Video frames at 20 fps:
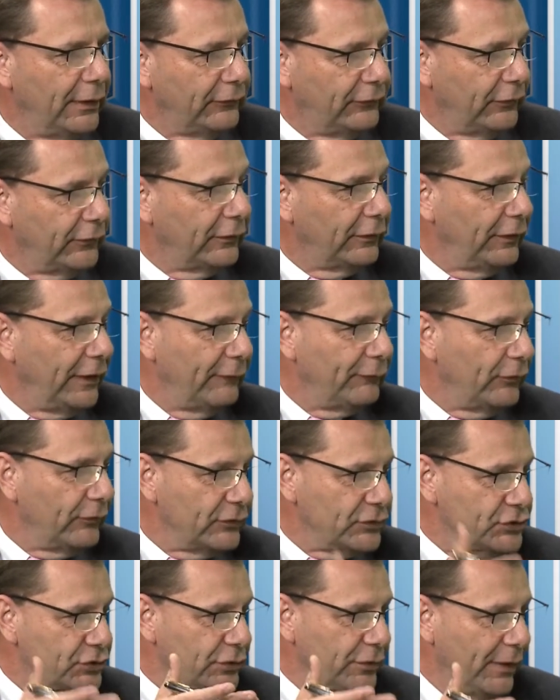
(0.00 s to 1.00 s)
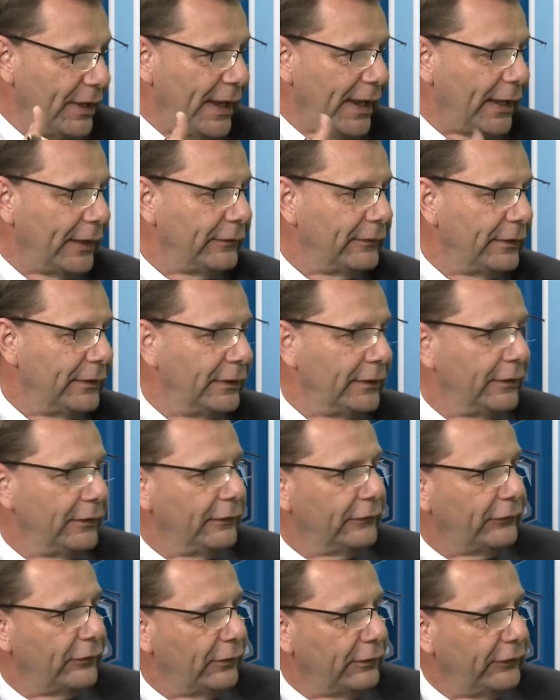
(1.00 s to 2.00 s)
to the level that you're at.
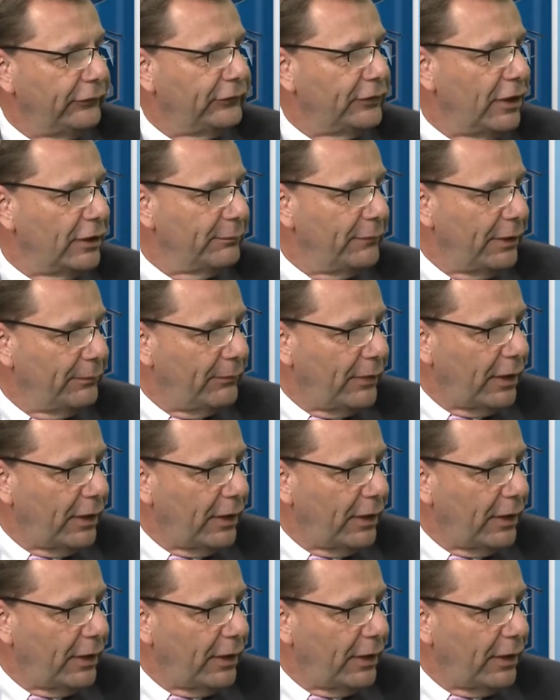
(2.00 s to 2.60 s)
So let's talk about